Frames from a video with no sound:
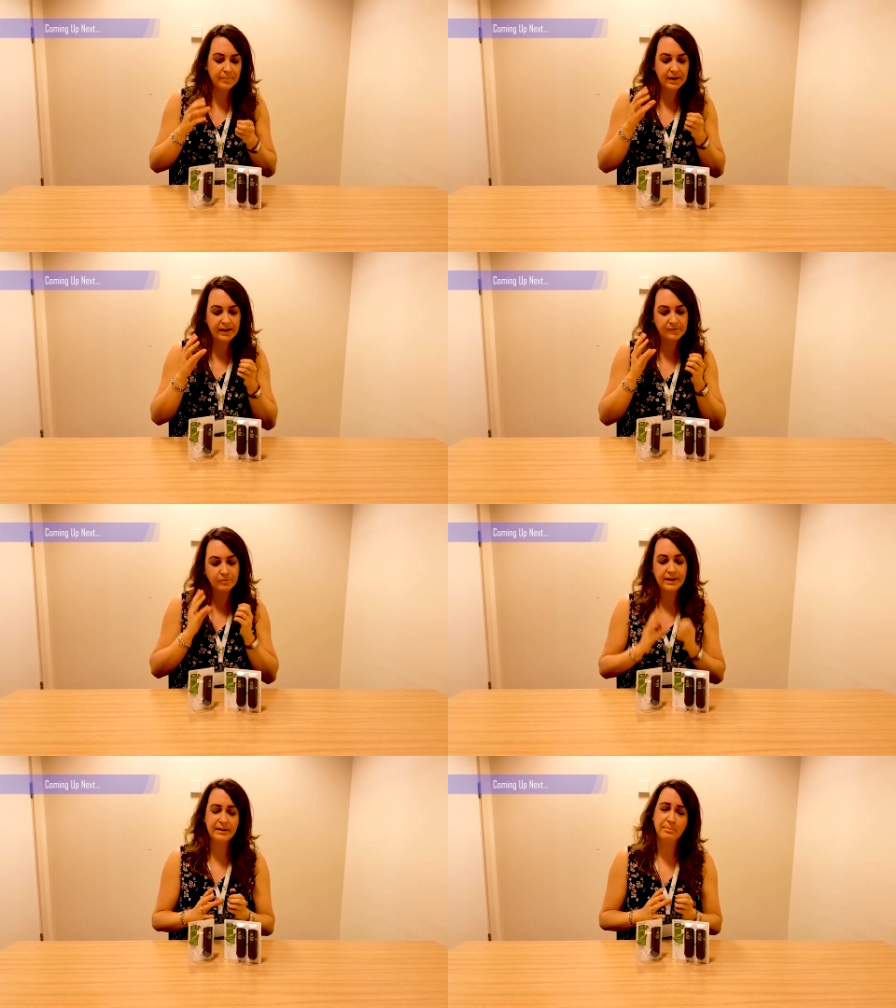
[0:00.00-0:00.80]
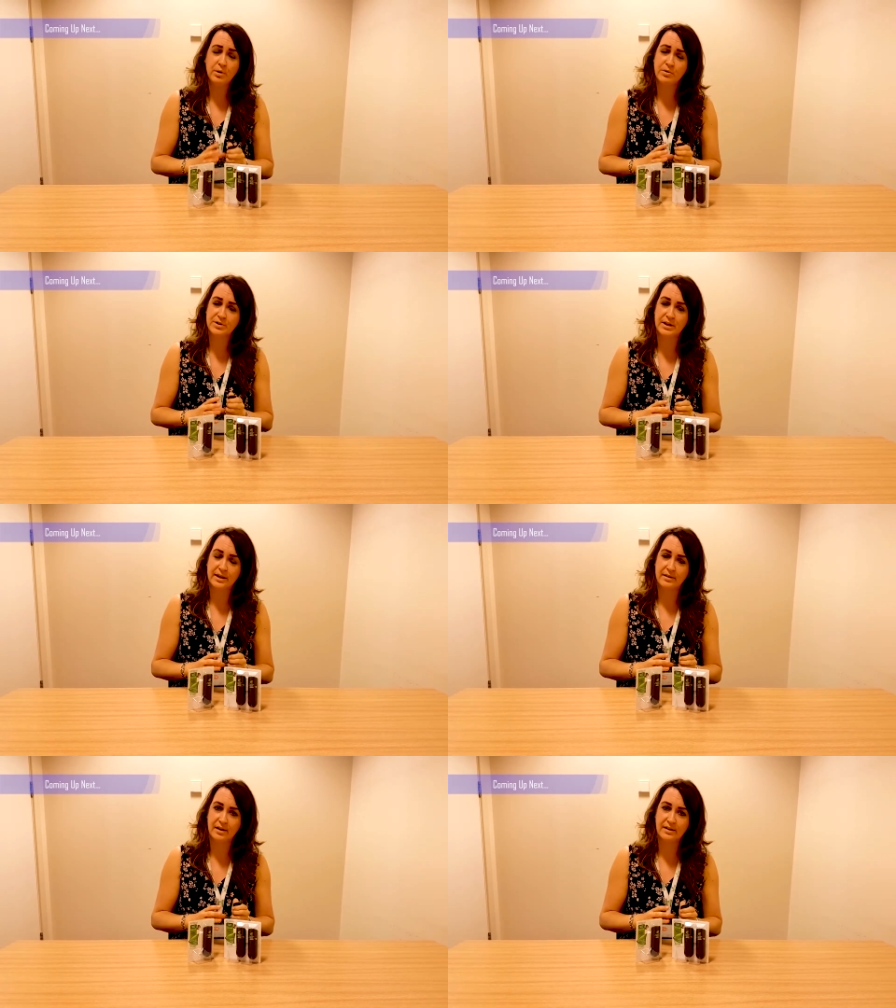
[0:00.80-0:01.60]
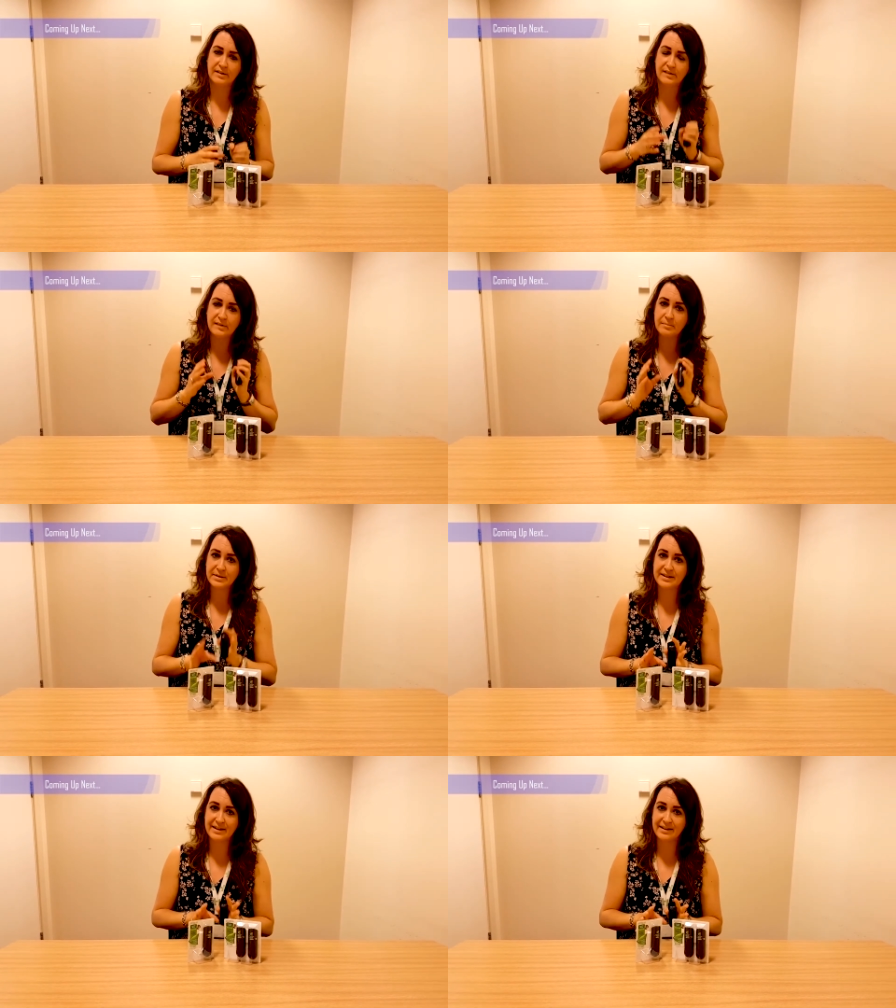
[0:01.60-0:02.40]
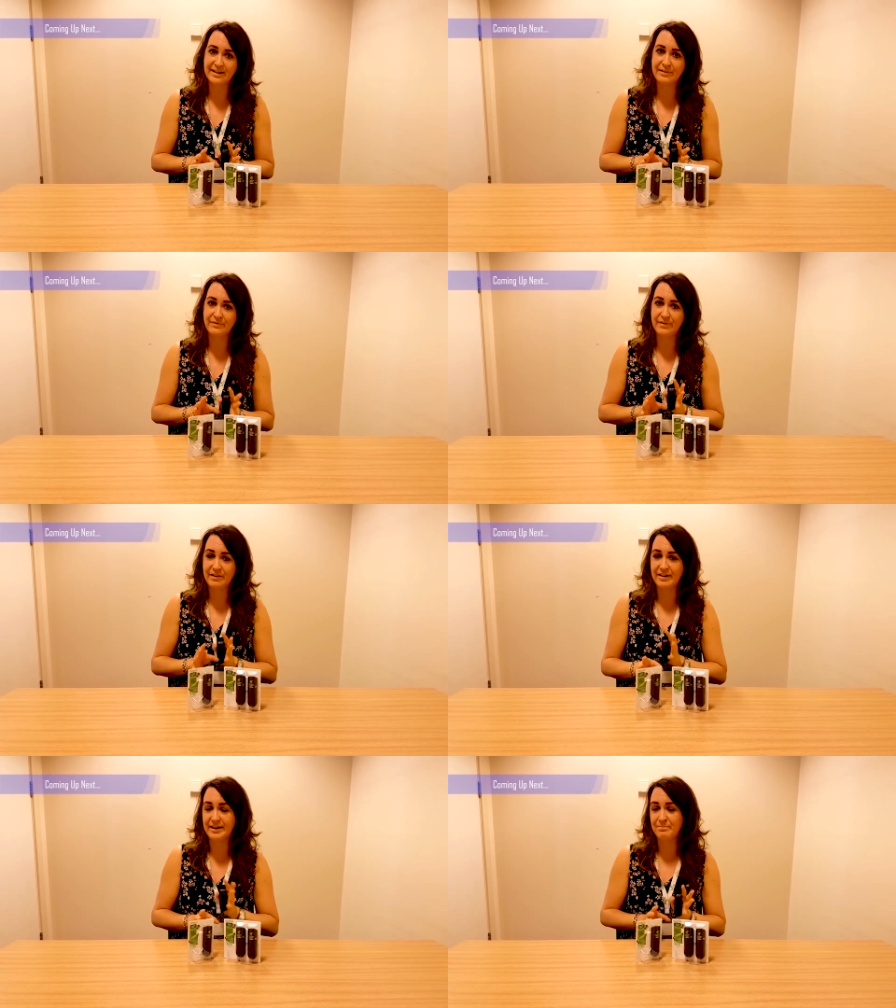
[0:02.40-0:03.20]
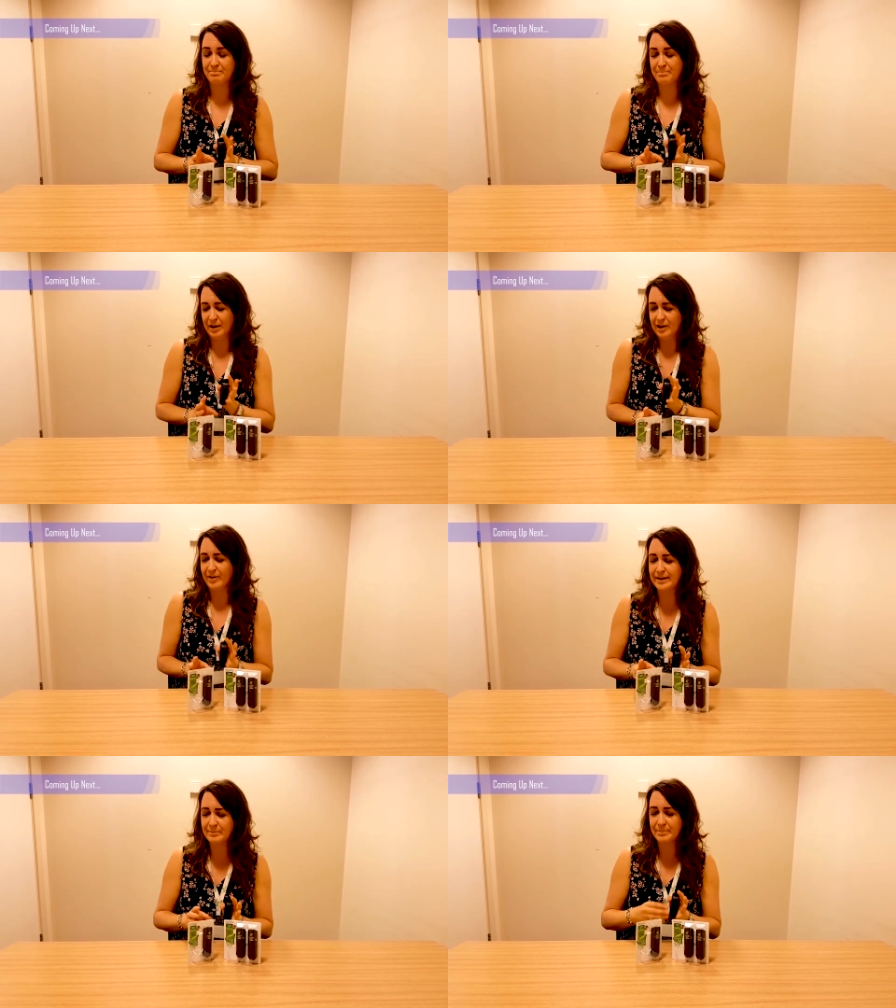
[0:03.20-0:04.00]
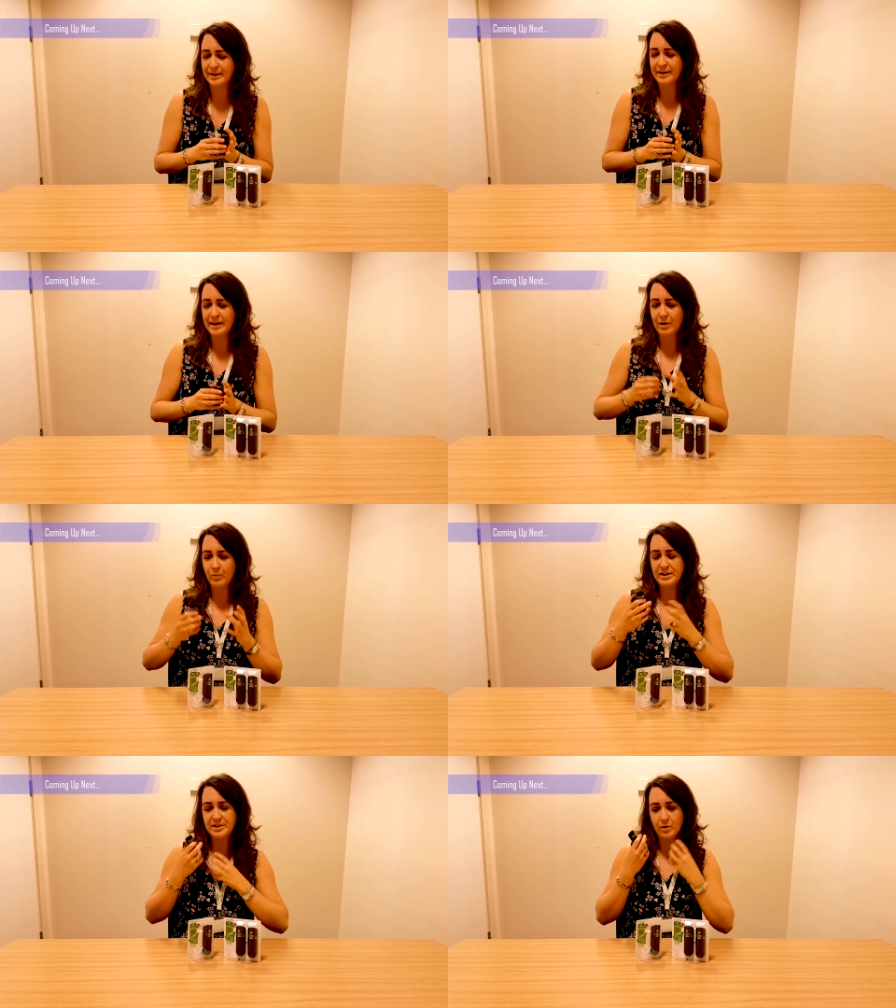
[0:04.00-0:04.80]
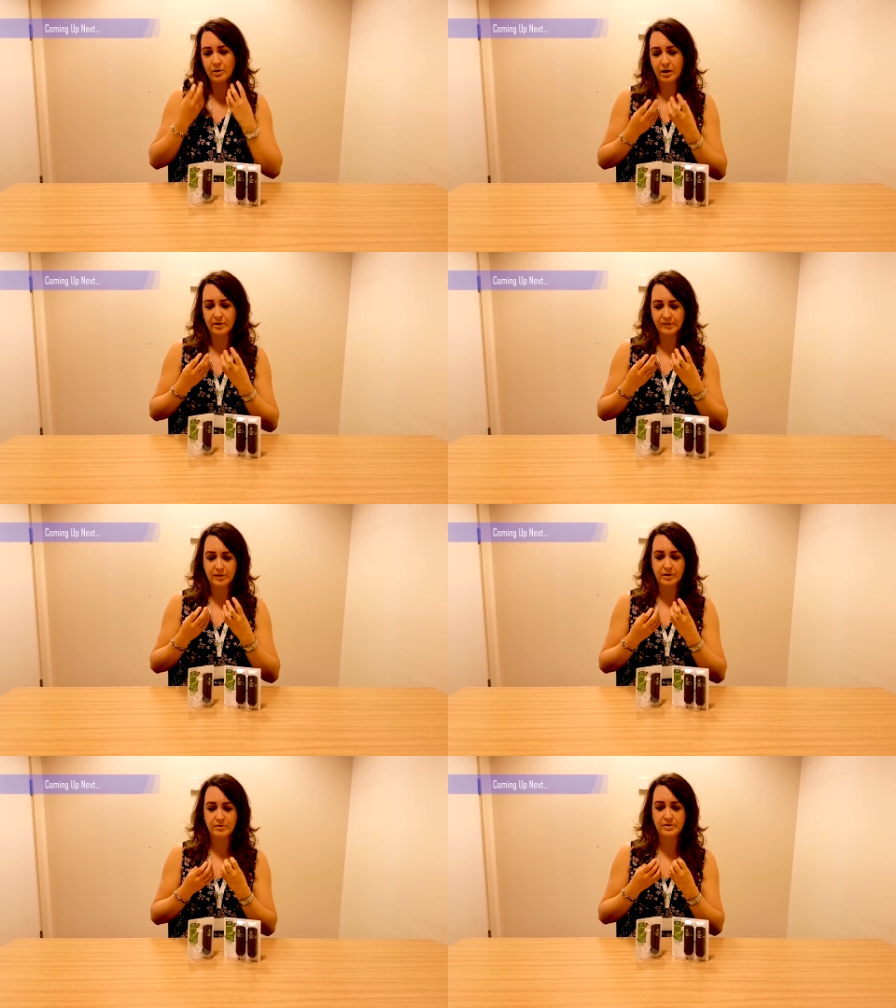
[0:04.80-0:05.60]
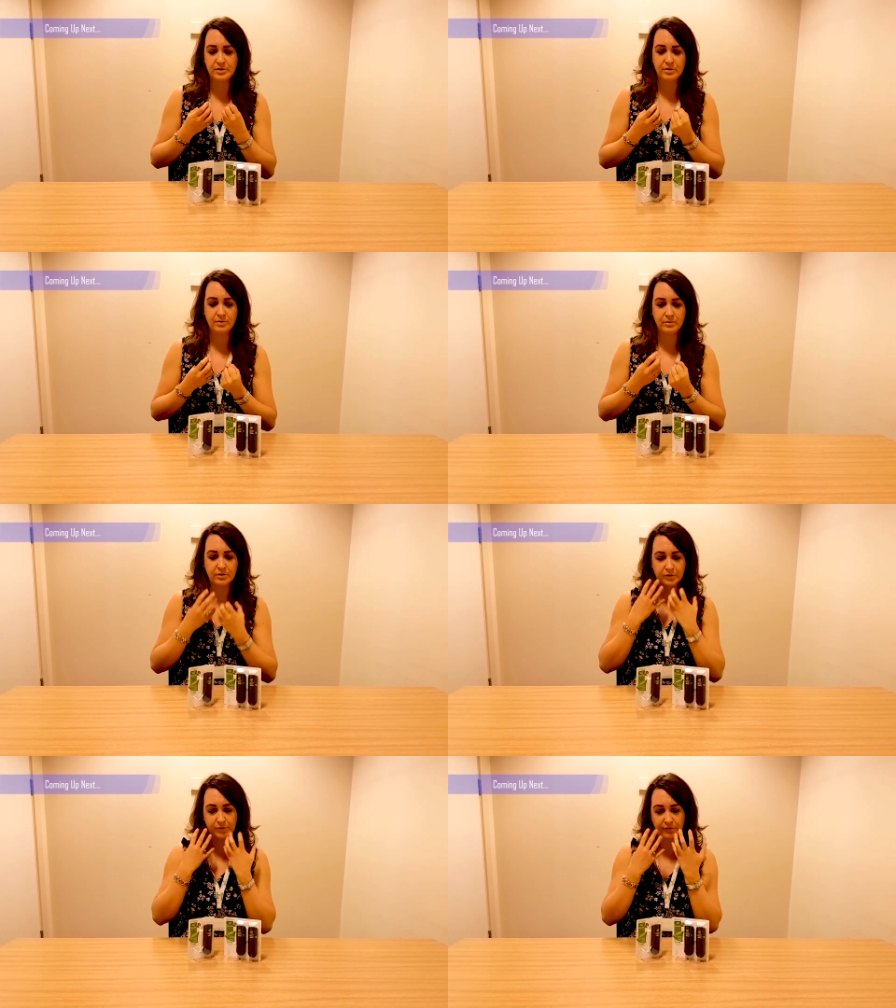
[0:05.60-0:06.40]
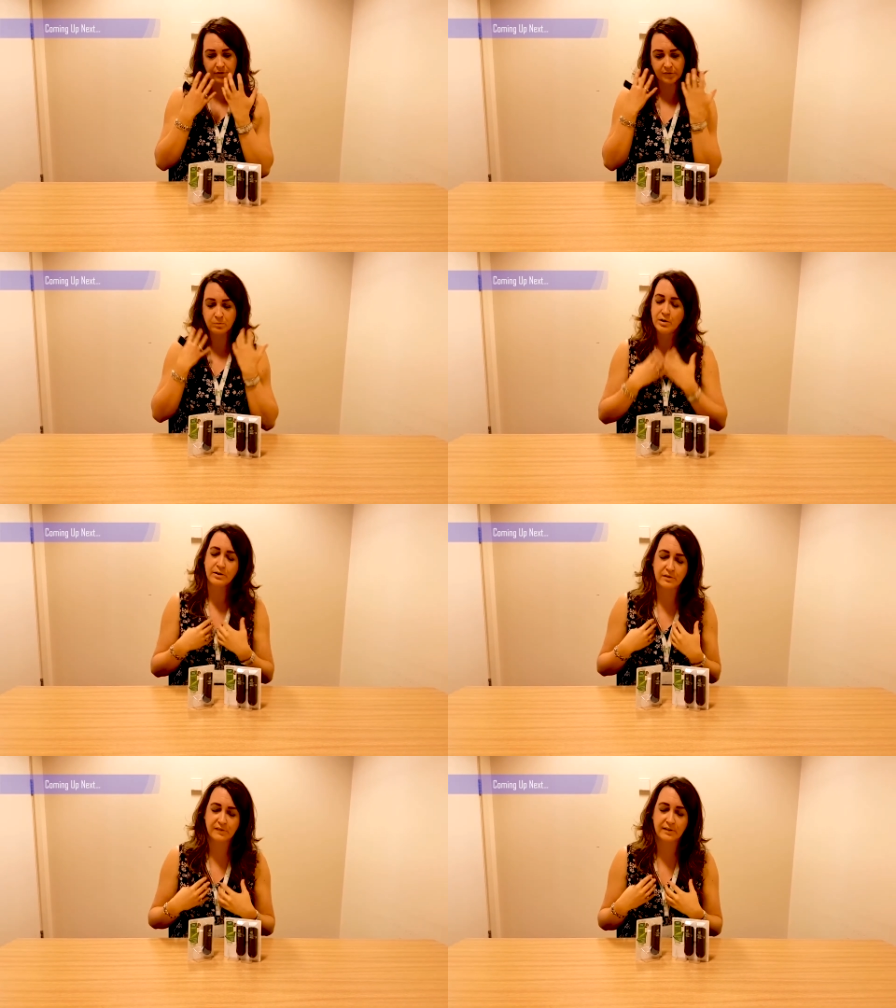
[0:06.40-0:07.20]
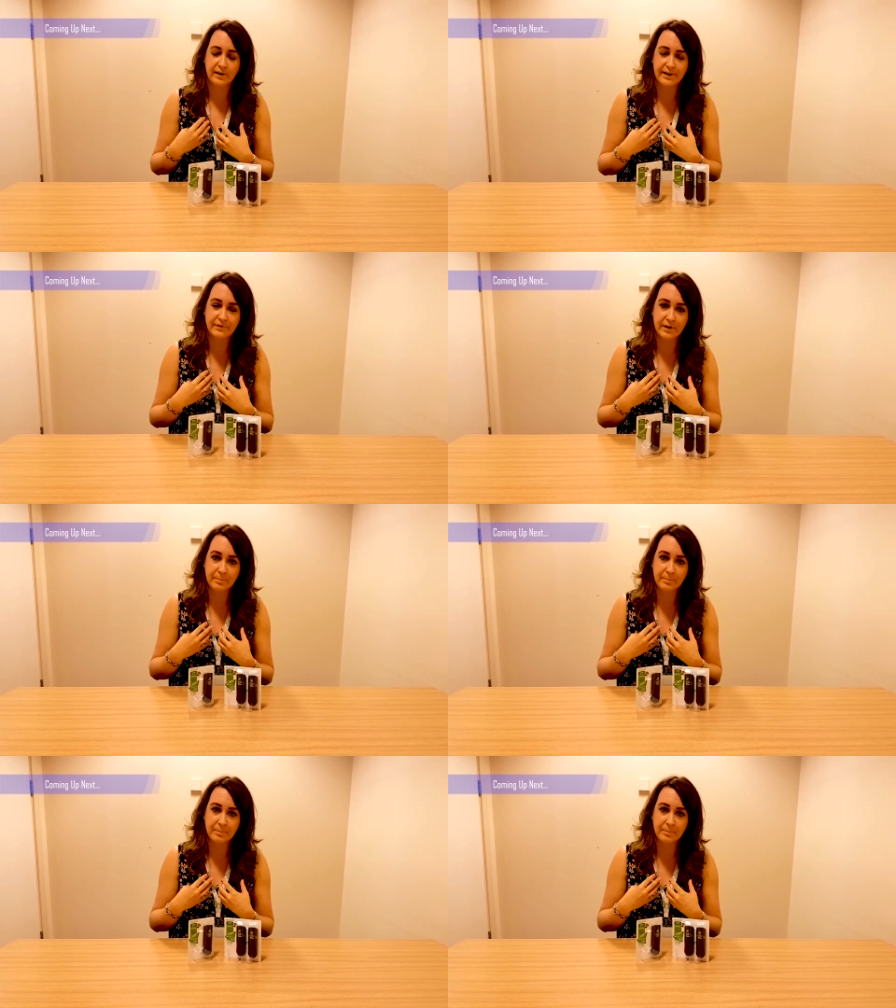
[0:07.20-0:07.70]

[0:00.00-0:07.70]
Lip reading: It's really important, and this isn't particularly very polite, but we don't ask you to swallow your saliva,